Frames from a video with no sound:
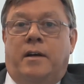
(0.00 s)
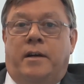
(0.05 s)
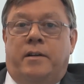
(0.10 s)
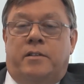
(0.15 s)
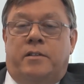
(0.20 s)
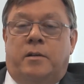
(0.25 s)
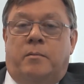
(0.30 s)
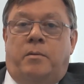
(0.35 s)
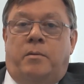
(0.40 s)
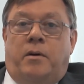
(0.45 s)

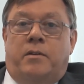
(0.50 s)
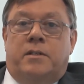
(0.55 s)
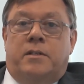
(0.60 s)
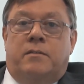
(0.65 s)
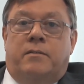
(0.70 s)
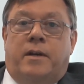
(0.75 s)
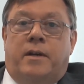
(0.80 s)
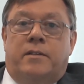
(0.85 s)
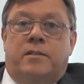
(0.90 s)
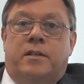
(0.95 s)
In some parts
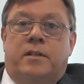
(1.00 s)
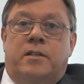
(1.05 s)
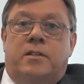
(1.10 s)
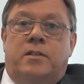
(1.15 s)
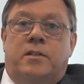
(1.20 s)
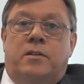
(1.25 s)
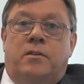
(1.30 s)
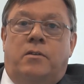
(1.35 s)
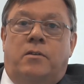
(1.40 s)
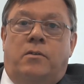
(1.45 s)
of our
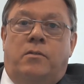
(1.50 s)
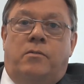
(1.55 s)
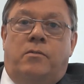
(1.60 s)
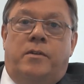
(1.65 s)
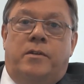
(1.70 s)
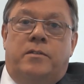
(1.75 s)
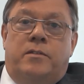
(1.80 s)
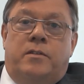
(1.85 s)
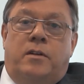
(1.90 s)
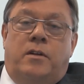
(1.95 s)
city
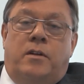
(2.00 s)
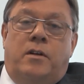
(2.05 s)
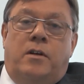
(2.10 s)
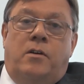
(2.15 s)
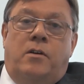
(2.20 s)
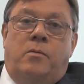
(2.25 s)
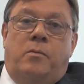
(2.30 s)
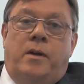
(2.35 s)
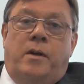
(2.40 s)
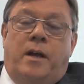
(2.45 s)
or in
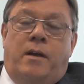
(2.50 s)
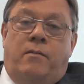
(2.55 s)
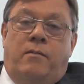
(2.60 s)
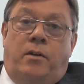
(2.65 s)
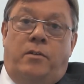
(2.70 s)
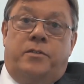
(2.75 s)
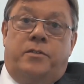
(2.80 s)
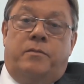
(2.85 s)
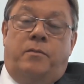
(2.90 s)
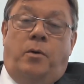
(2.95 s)
Solihull, we have
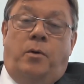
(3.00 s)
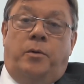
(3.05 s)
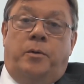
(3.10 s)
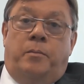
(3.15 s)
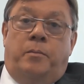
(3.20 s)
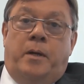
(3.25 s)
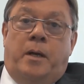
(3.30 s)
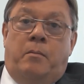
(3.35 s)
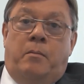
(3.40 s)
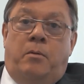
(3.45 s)
lots of
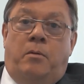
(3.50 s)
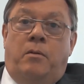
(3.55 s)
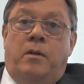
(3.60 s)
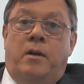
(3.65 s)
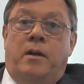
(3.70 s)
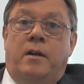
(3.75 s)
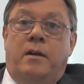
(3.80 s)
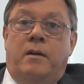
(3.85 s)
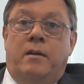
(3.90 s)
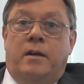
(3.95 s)
older people.
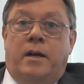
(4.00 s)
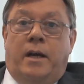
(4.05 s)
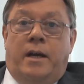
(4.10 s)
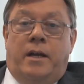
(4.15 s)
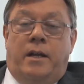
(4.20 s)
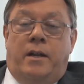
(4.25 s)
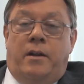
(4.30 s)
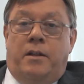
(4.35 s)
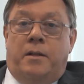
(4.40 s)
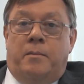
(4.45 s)

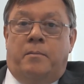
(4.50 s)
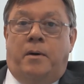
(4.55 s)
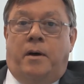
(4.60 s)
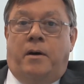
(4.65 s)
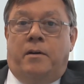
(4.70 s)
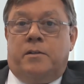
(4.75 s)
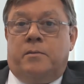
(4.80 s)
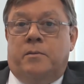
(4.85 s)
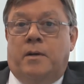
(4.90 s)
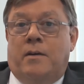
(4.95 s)
In other
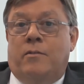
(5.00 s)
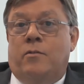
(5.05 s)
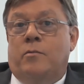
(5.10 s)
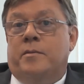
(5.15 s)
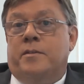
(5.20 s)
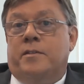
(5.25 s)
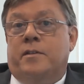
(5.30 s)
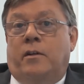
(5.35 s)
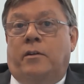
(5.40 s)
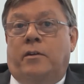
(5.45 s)
parts, we have
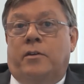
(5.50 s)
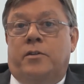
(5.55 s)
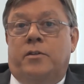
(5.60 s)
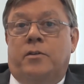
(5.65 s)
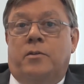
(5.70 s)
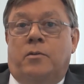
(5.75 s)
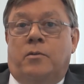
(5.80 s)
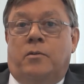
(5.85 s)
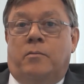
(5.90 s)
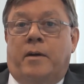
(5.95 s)
almost none at
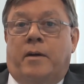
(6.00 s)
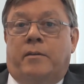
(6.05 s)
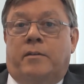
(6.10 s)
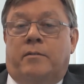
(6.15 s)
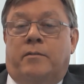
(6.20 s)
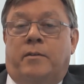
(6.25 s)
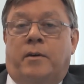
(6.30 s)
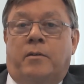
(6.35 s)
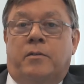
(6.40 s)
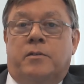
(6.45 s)
all. We have
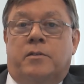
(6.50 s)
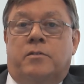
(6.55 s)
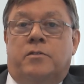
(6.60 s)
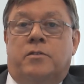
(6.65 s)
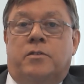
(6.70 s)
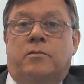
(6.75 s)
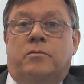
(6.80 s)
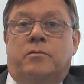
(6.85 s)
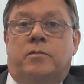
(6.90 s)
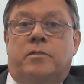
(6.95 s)
to focus on
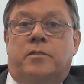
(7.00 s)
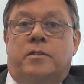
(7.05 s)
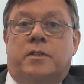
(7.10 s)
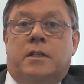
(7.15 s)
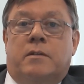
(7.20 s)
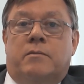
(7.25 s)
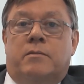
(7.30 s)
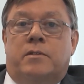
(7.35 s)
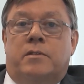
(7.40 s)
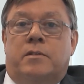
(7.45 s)
children's
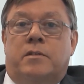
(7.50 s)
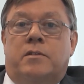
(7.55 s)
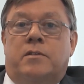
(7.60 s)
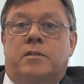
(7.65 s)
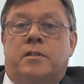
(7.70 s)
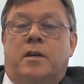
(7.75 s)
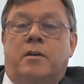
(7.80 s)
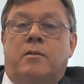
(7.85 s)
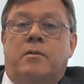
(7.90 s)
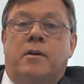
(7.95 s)
services.
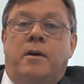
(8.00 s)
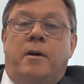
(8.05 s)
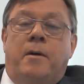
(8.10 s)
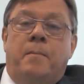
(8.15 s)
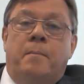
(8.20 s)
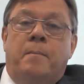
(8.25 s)
So